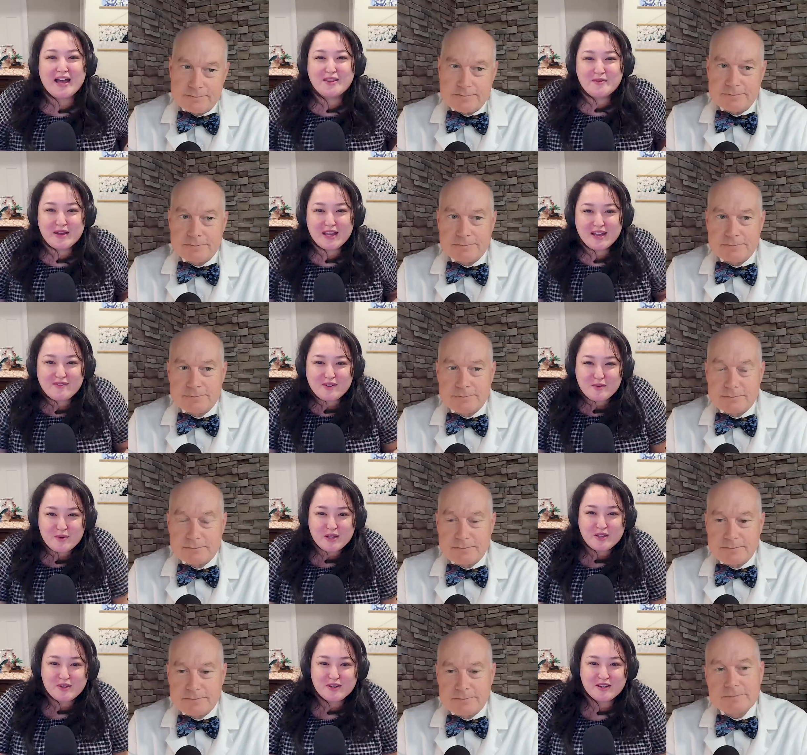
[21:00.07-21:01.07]
Speaker 1: of pathway
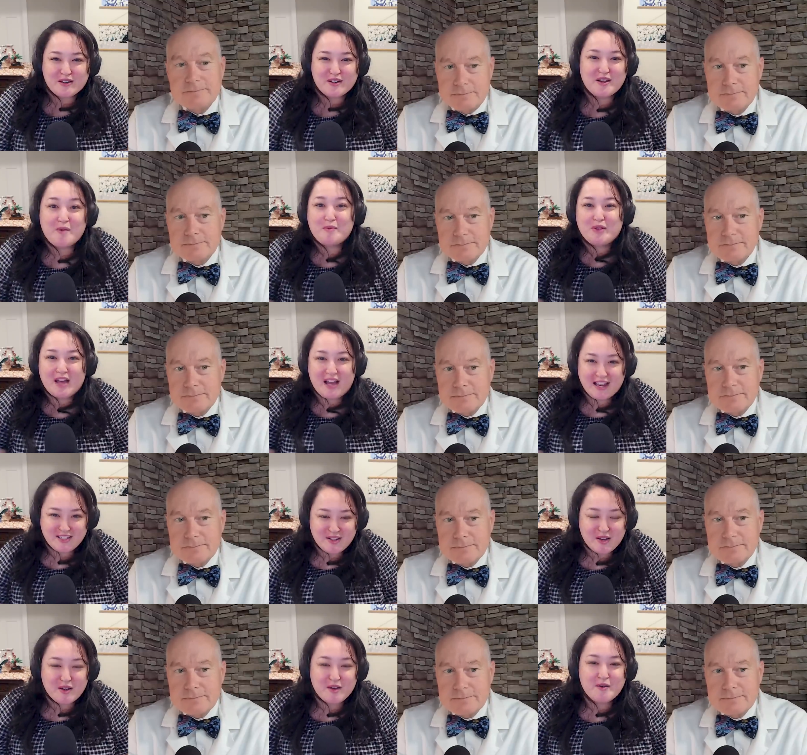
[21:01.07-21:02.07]
for what you can
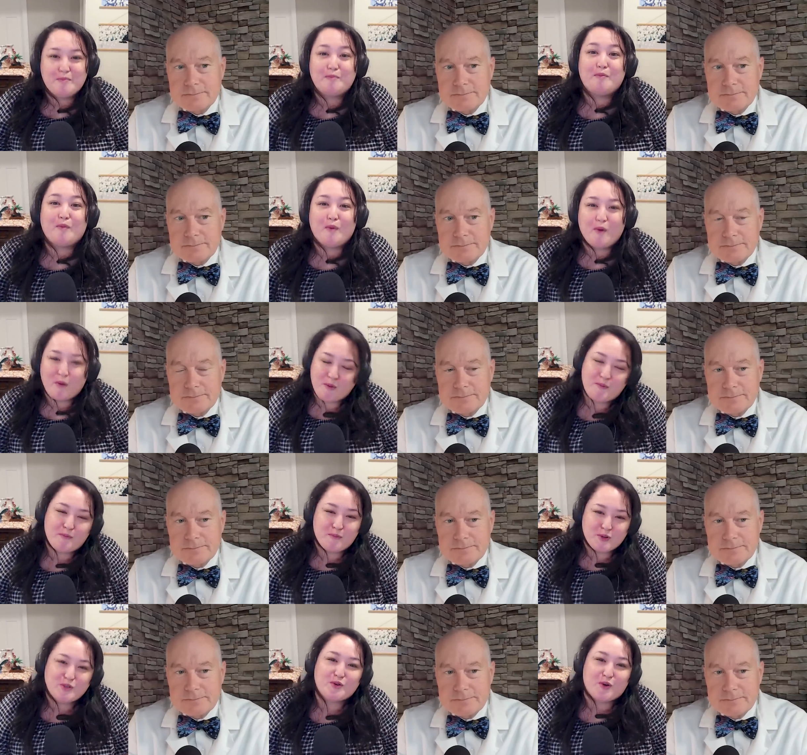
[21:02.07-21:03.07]
apply to
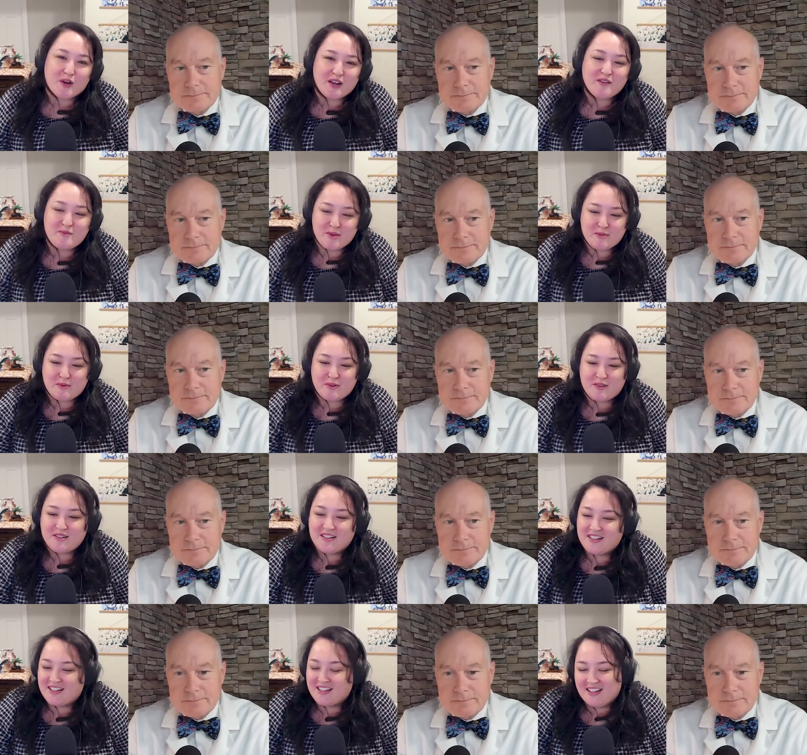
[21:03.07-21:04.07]
mo- majority of
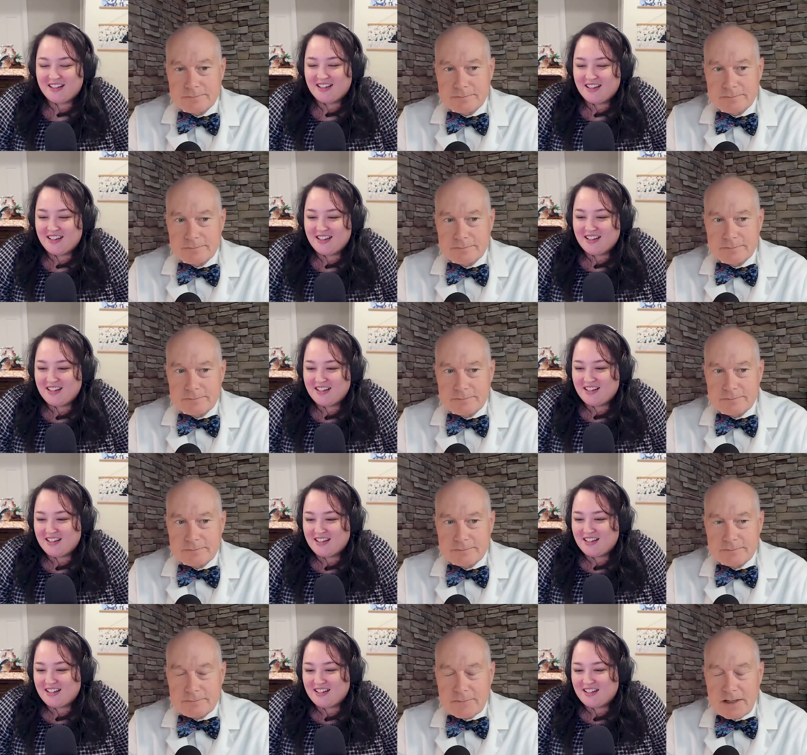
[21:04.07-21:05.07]
people
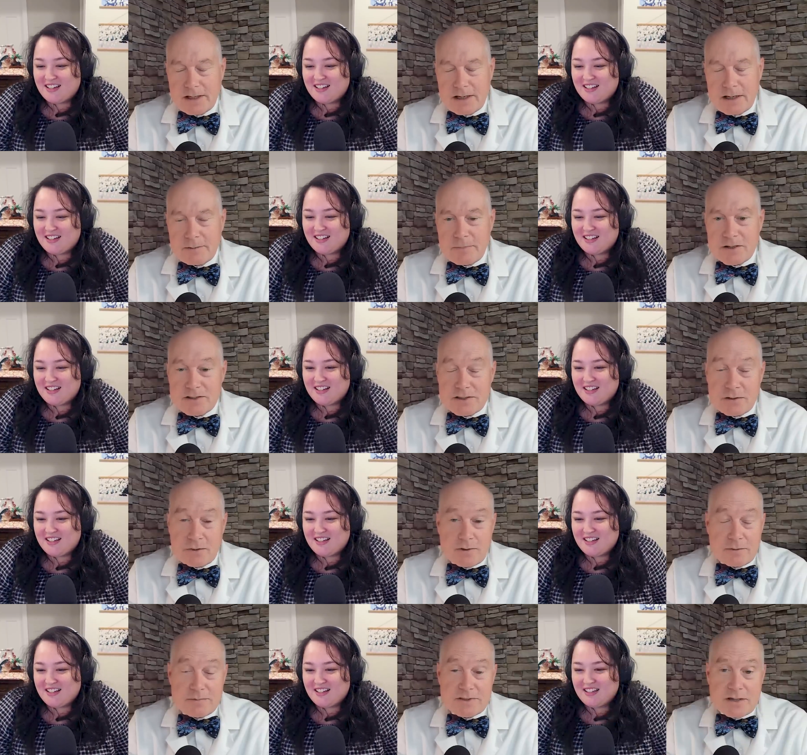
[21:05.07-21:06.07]
Speaker 2: yeah, I'm also
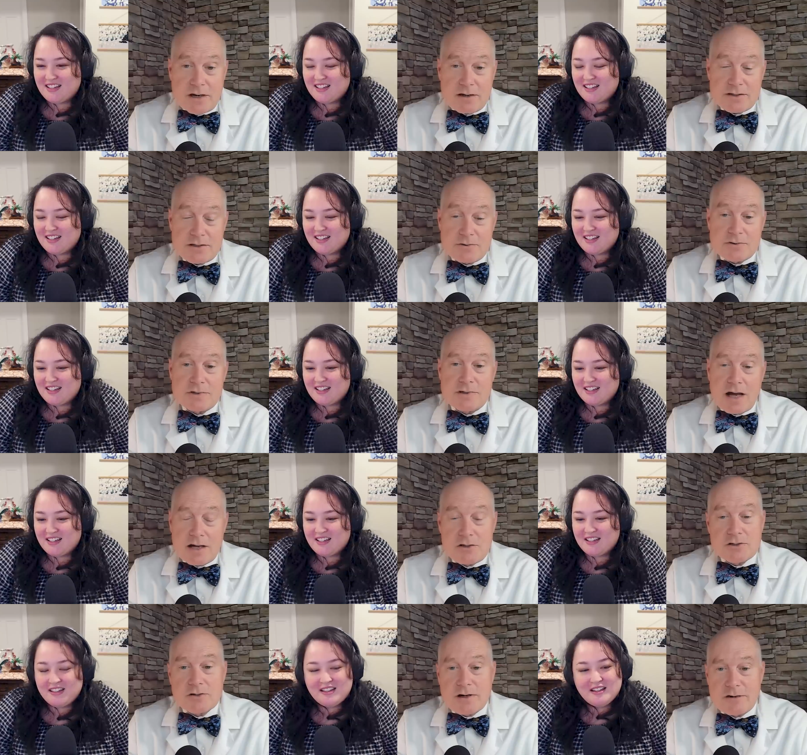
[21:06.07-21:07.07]
I'm also
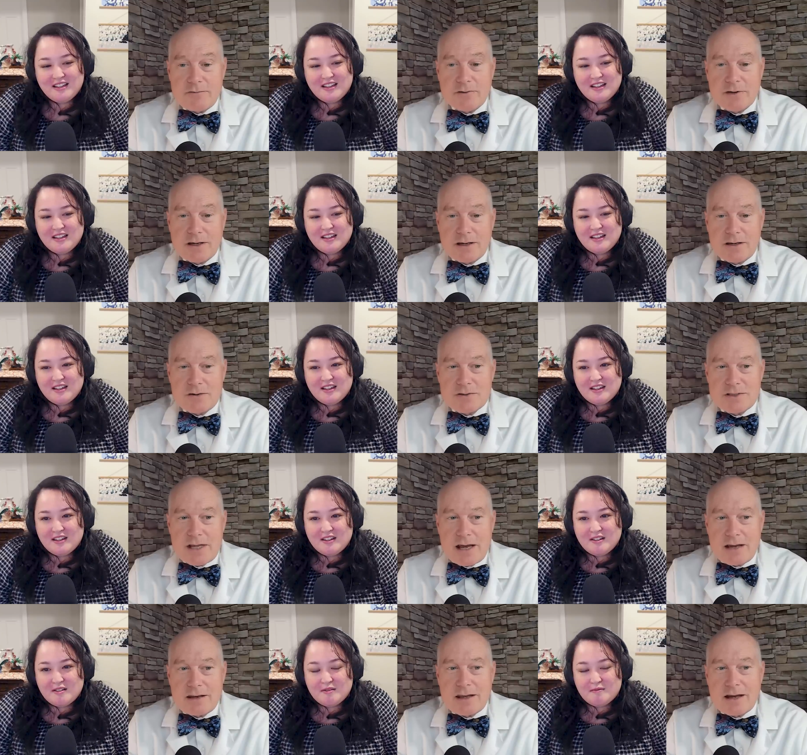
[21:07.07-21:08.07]
not sure I fully
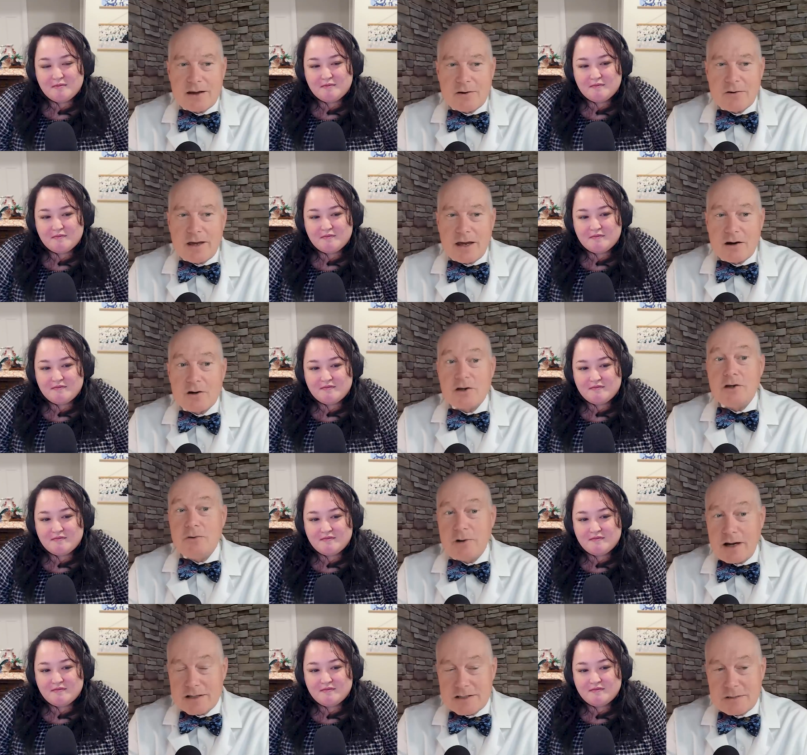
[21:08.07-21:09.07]
understand. Like, okay,
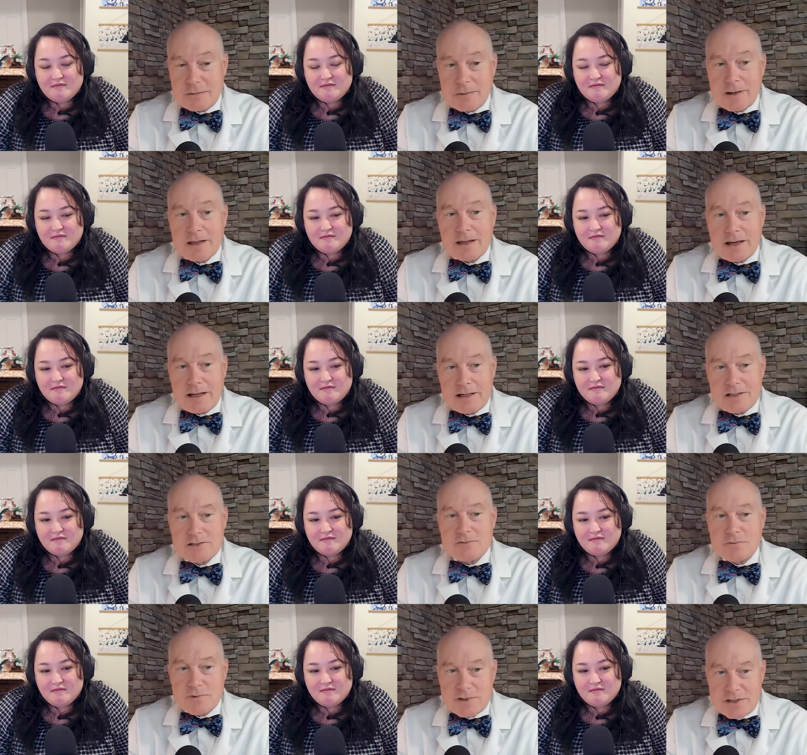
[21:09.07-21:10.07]
acute
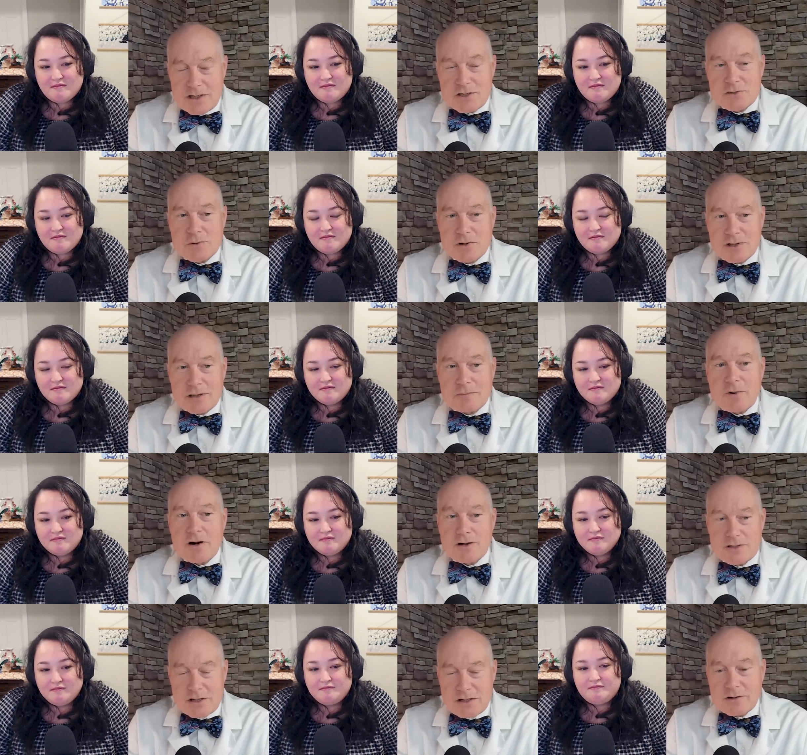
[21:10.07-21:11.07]
osteomyelitis, residual in the margin.